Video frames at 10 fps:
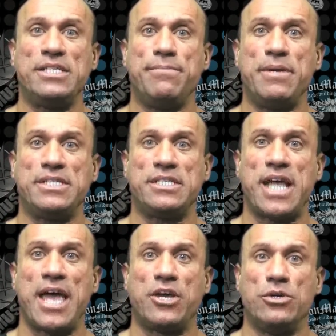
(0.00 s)
and business
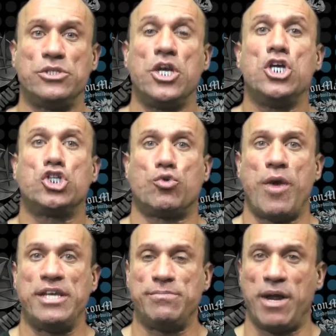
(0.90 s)
tycoons to
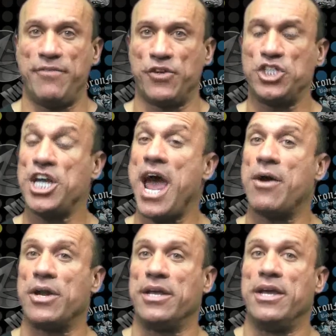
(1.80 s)
raise money for
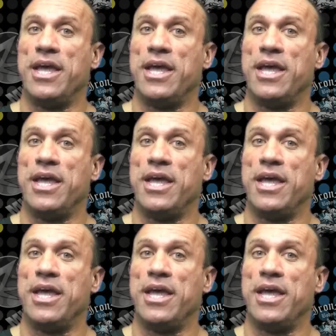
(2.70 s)
charity.